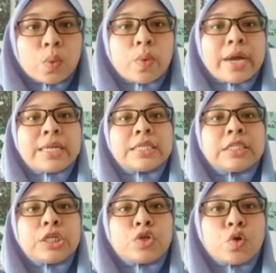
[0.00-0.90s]

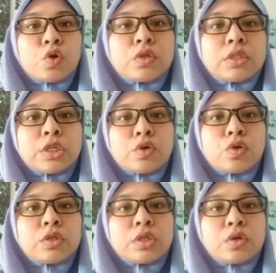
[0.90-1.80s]

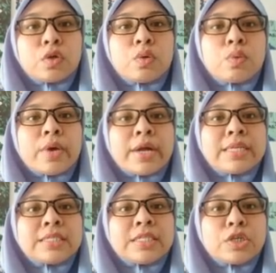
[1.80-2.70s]

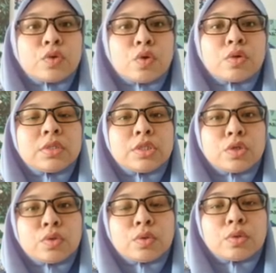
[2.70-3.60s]

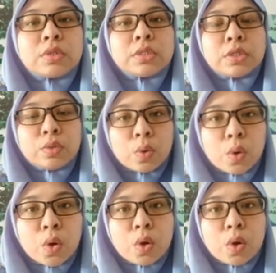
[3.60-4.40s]
1,000,000,000.